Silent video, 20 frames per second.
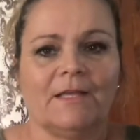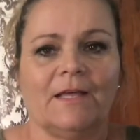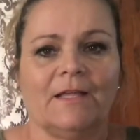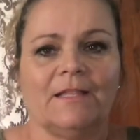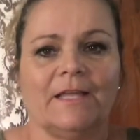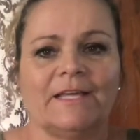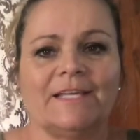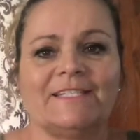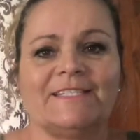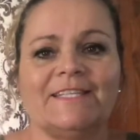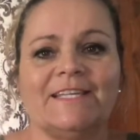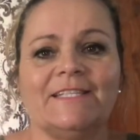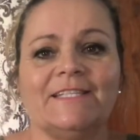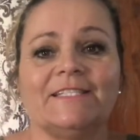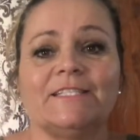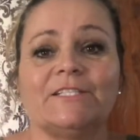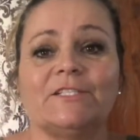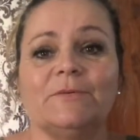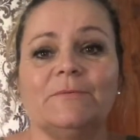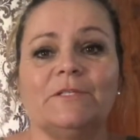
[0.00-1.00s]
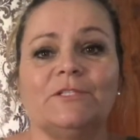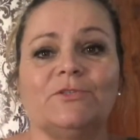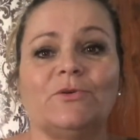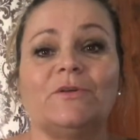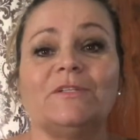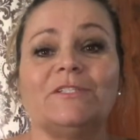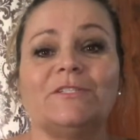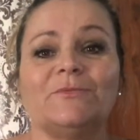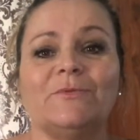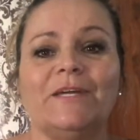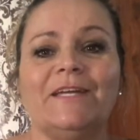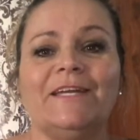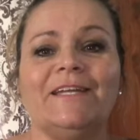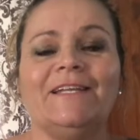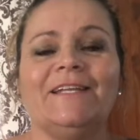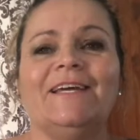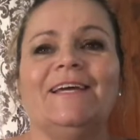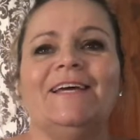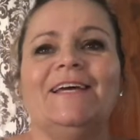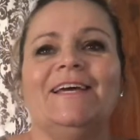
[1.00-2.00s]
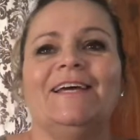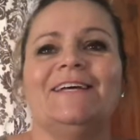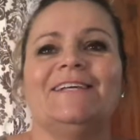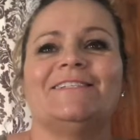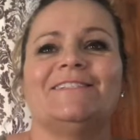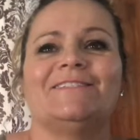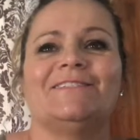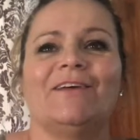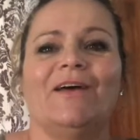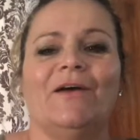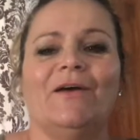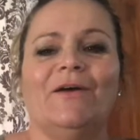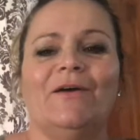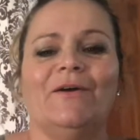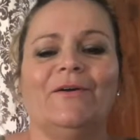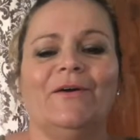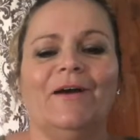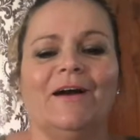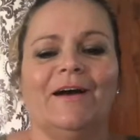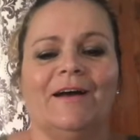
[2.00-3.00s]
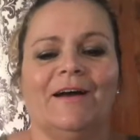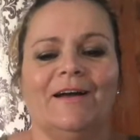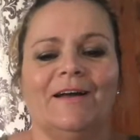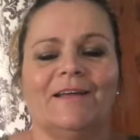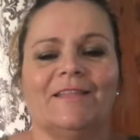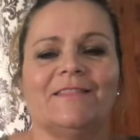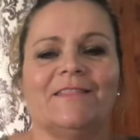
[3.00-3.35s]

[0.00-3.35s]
like I said, this is gonna be short and sweet. So